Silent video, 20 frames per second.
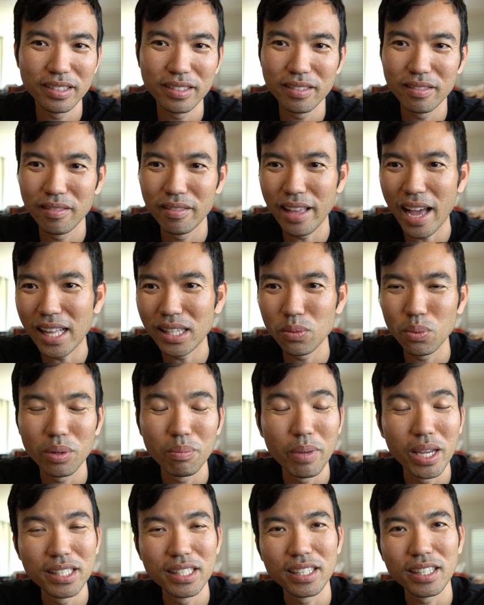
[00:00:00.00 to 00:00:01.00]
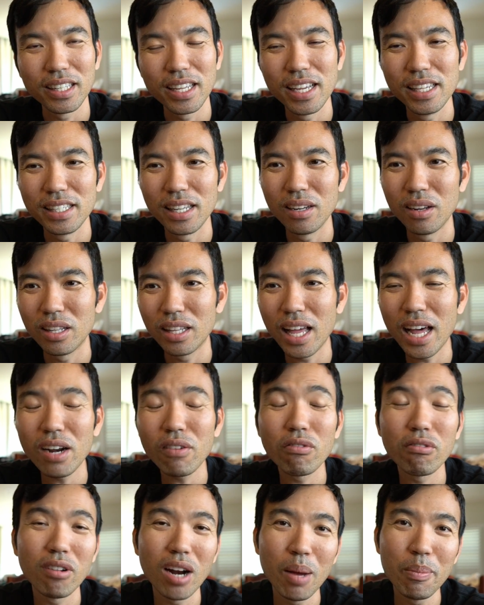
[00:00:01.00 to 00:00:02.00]
That's what basically is. And a lot
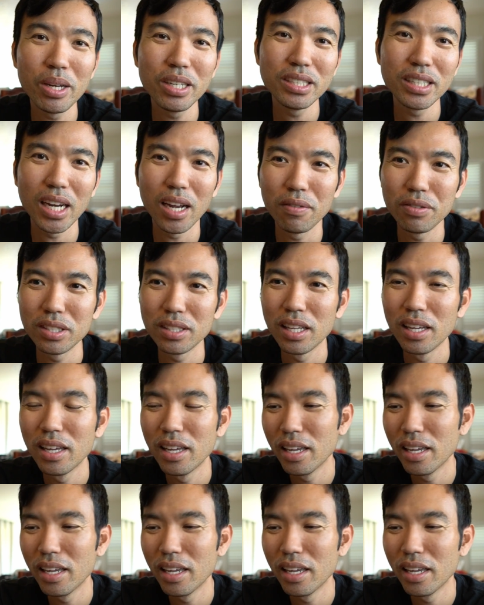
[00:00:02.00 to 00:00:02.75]
of ramen chefs